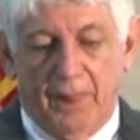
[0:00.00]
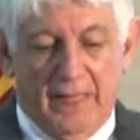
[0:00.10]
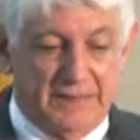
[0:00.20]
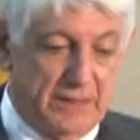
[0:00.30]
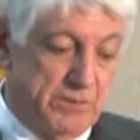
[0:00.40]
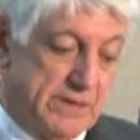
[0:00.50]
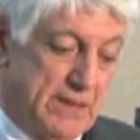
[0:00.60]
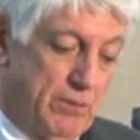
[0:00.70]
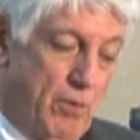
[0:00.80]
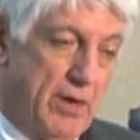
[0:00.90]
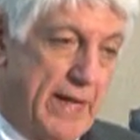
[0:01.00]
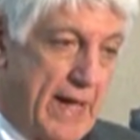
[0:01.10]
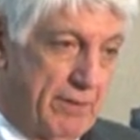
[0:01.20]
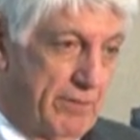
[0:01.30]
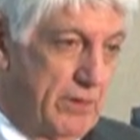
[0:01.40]
She was in a
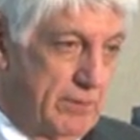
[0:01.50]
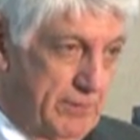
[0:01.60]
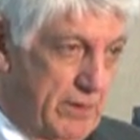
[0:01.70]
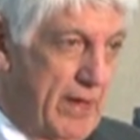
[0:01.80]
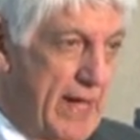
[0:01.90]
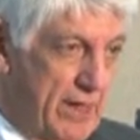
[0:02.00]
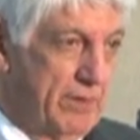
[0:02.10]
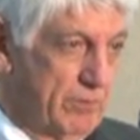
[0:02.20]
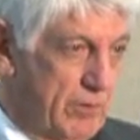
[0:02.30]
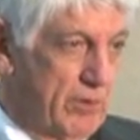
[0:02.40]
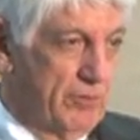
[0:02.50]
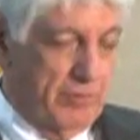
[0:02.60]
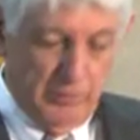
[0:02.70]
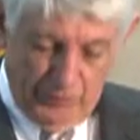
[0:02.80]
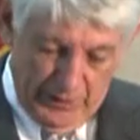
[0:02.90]
workout room, you know, one of those
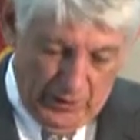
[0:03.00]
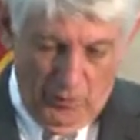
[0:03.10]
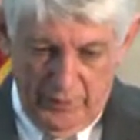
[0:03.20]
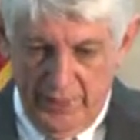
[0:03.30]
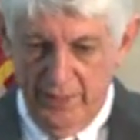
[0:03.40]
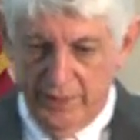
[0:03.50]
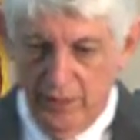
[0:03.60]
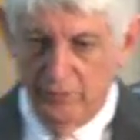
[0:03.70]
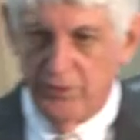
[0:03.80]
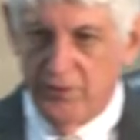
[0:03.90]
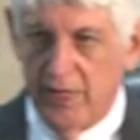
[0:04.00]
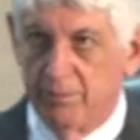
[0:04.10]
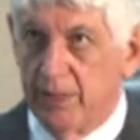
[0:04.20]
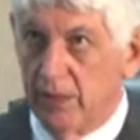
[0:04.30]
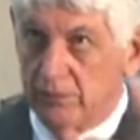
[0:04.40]
rooms where you go in there and get on the
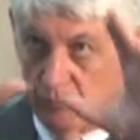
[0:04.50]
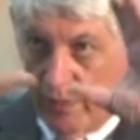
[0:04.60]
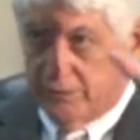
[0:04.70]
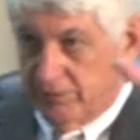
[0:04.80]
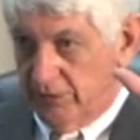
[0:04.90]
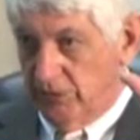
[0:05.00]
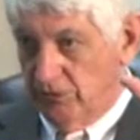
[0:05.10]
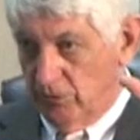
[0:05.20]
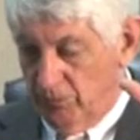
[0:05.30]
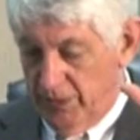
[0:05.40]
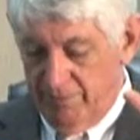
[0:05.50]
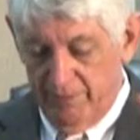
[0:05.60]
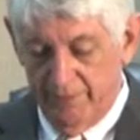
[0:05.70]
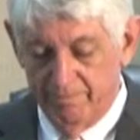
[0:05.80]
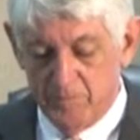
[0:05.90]
treadmill and watch the news on TV.